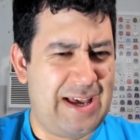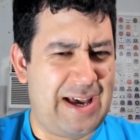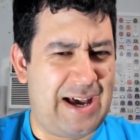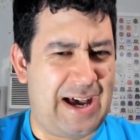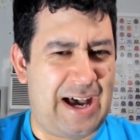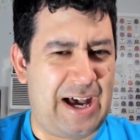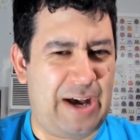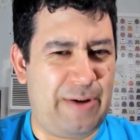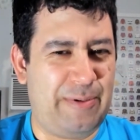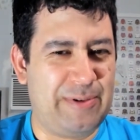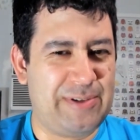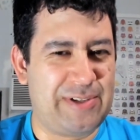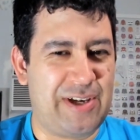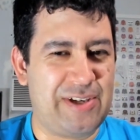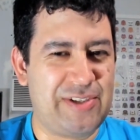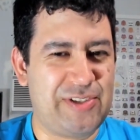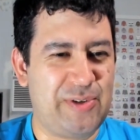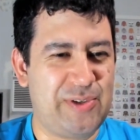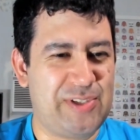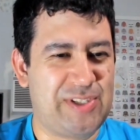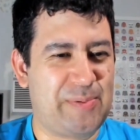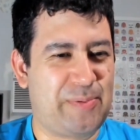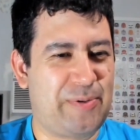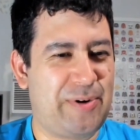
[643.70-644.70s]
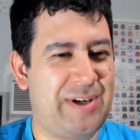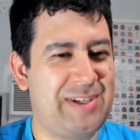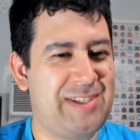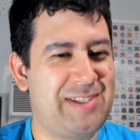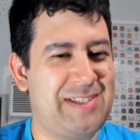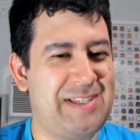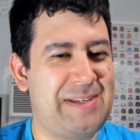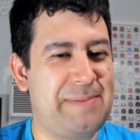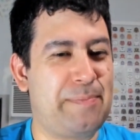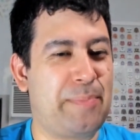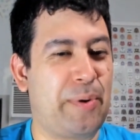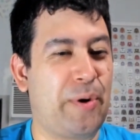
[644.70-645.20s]
I was also surprised to
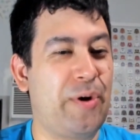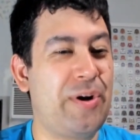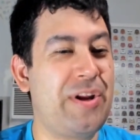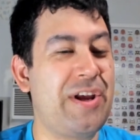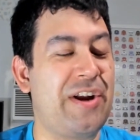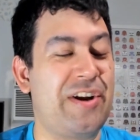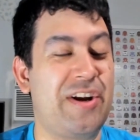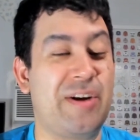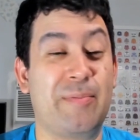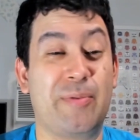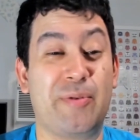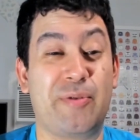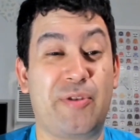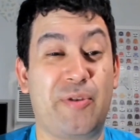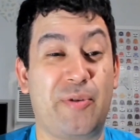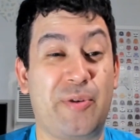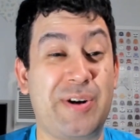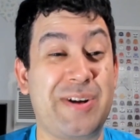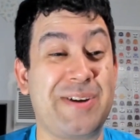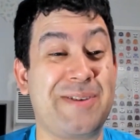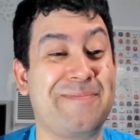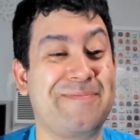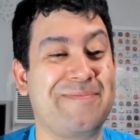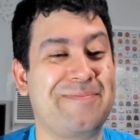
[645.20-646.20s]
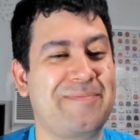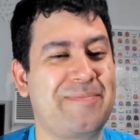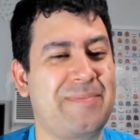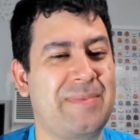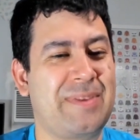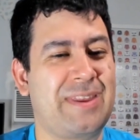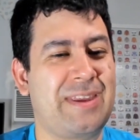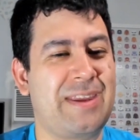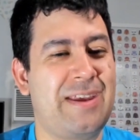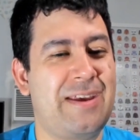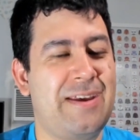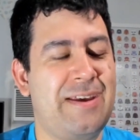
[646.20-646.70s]
see Bernie at number three.
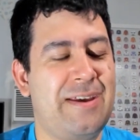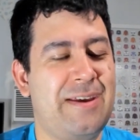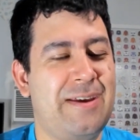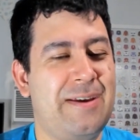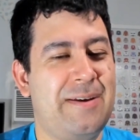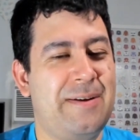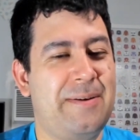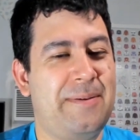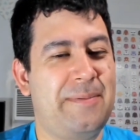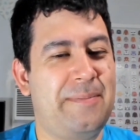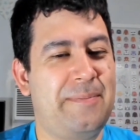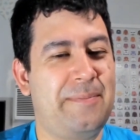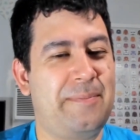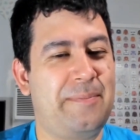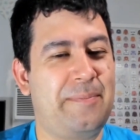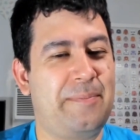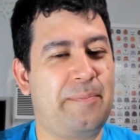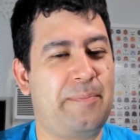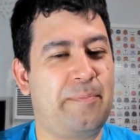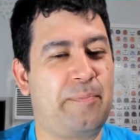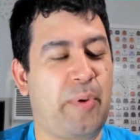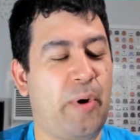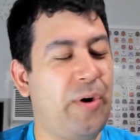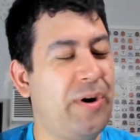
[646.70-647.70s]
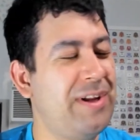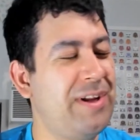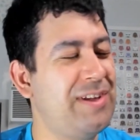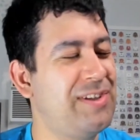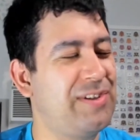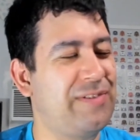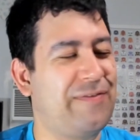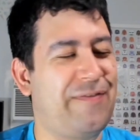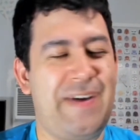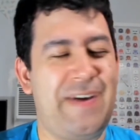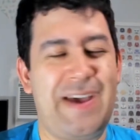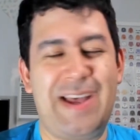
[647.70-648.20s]
Bernie's
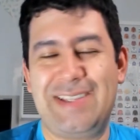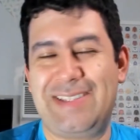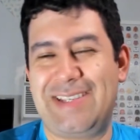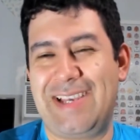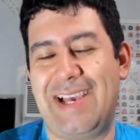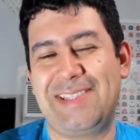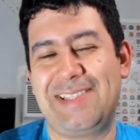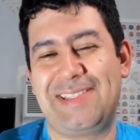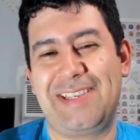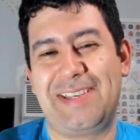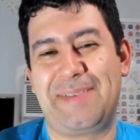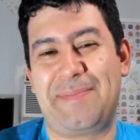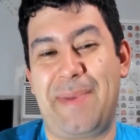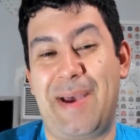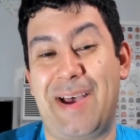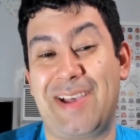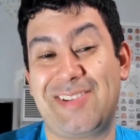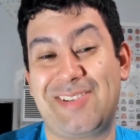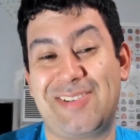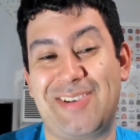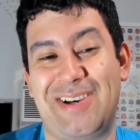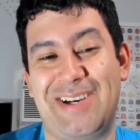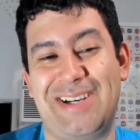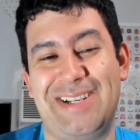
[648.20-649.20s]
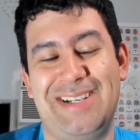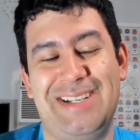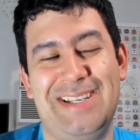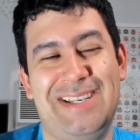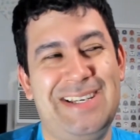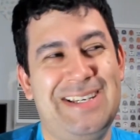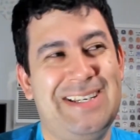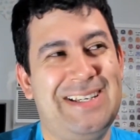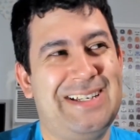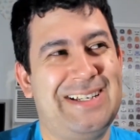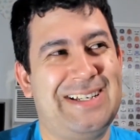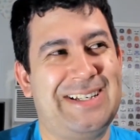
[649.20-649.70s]
a fantastic mascot.
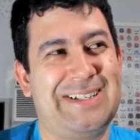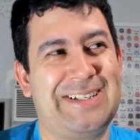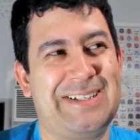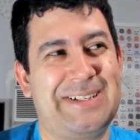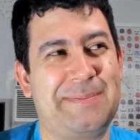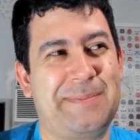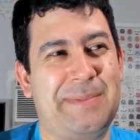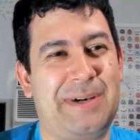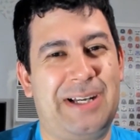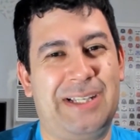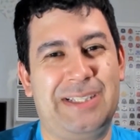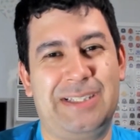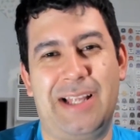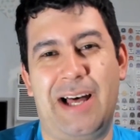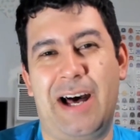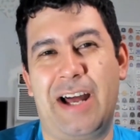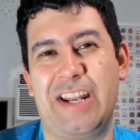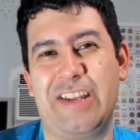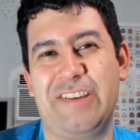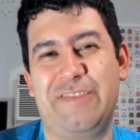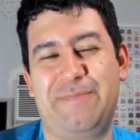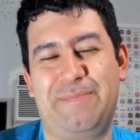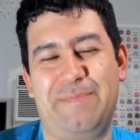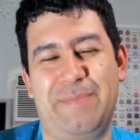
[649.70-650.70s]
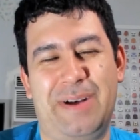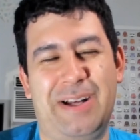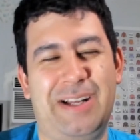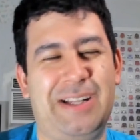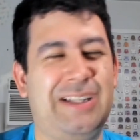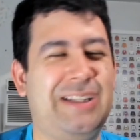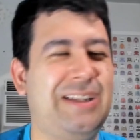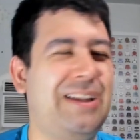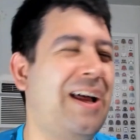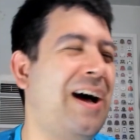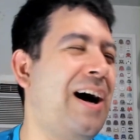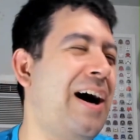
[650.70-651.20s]
A
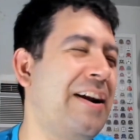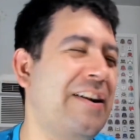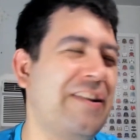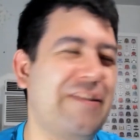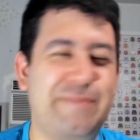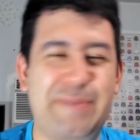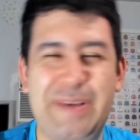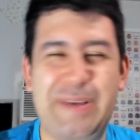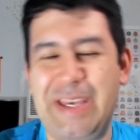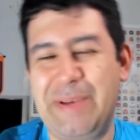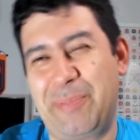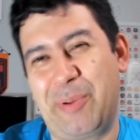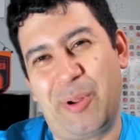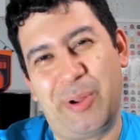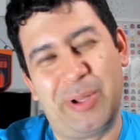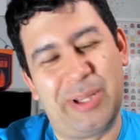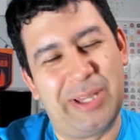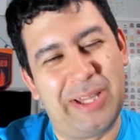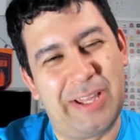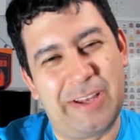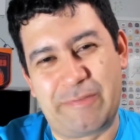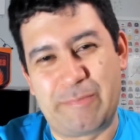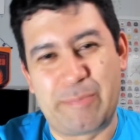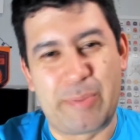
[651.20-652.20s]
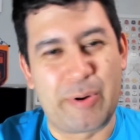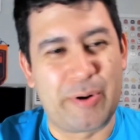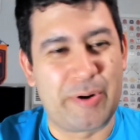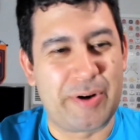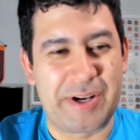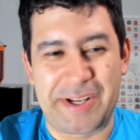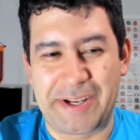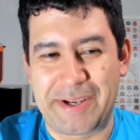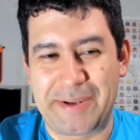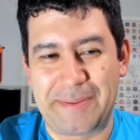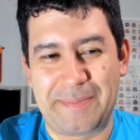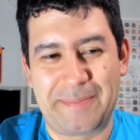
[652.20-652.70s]
lot of people love
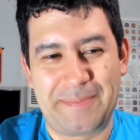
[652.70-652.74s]
Bernie.